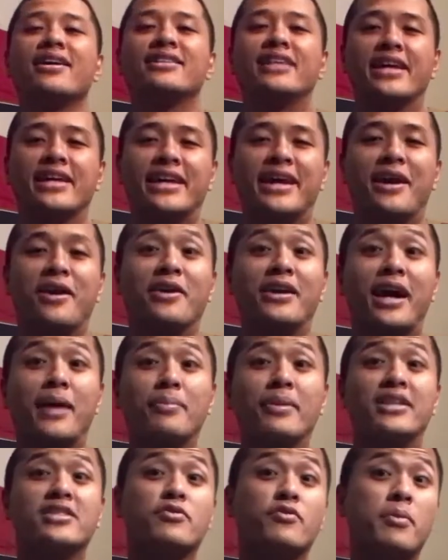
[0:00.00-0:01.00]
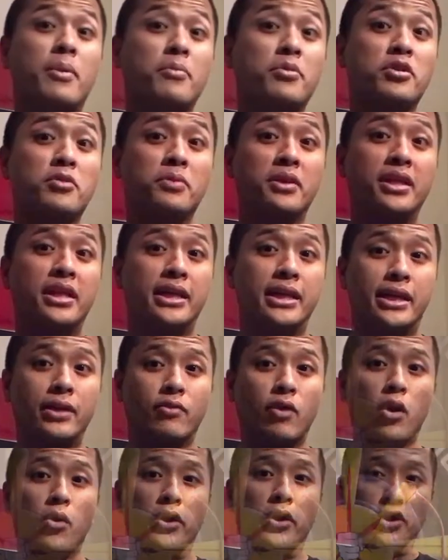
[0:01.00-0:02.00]
Take care, God bless, and remember to be the
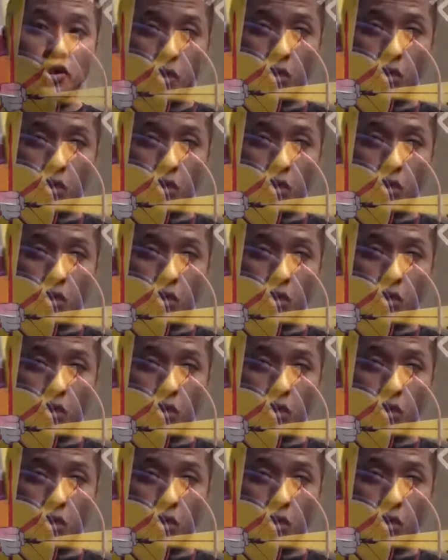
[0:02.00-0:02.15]
hero in